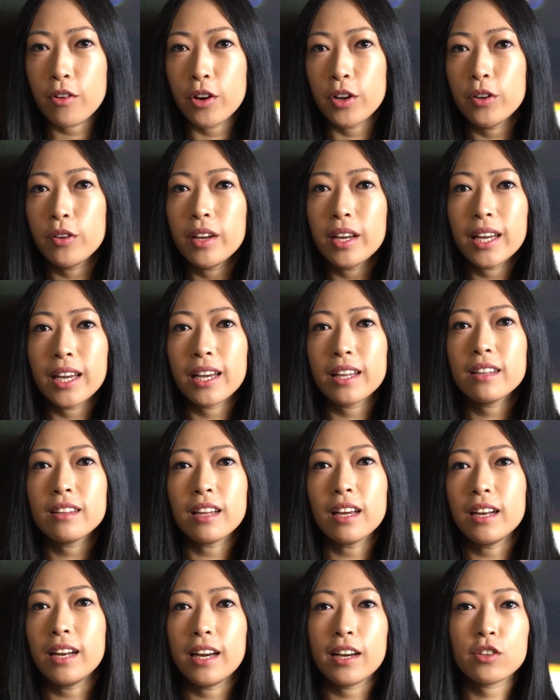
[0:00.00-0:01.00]
You can get
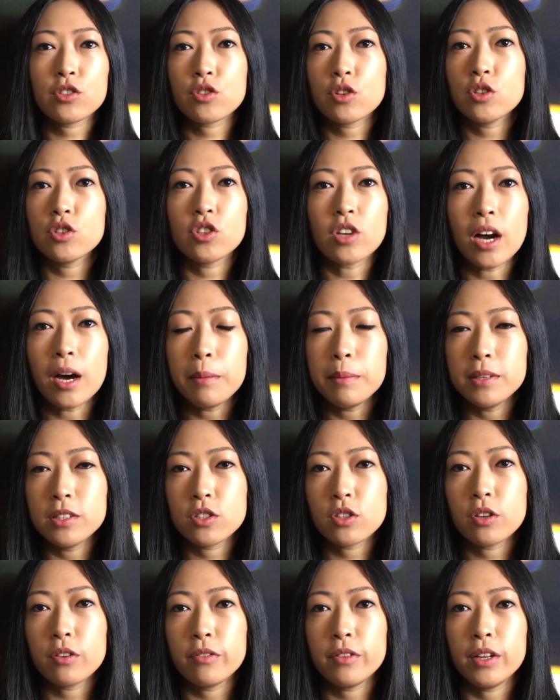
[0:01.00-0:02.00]
that extra job
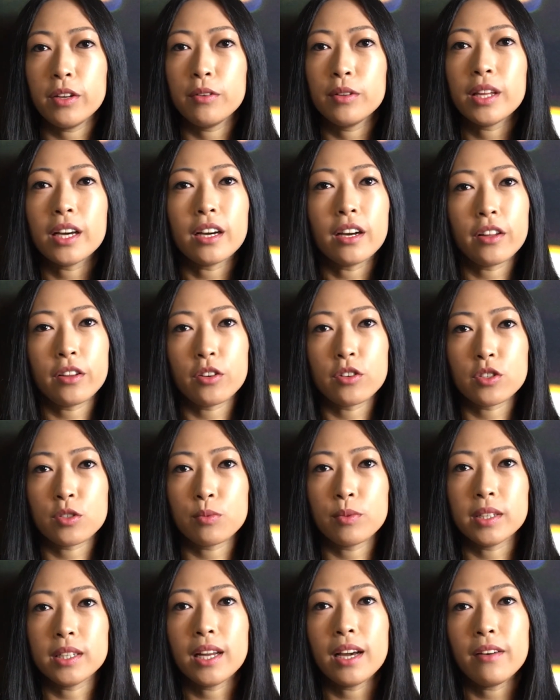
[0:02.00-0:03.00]
interview that others
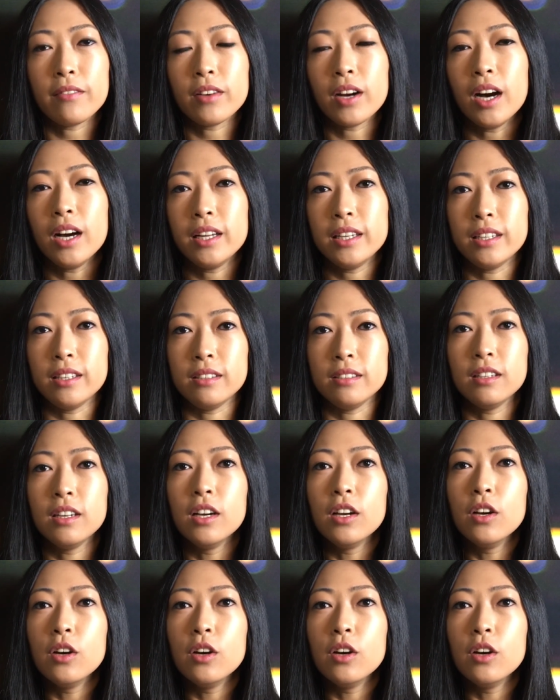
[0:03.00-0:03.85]
wouldn't have gotten,